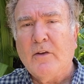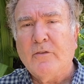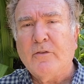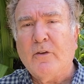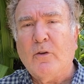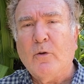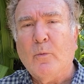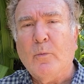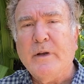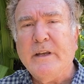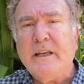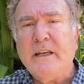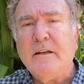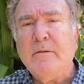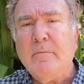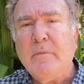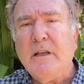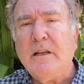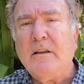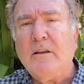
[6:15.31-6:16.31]
so that we
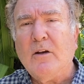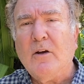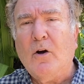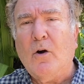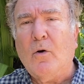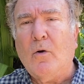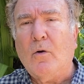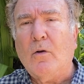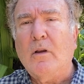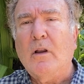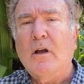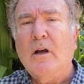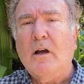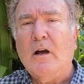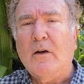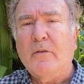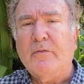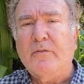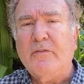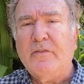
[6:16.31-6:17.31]
can meet the goal of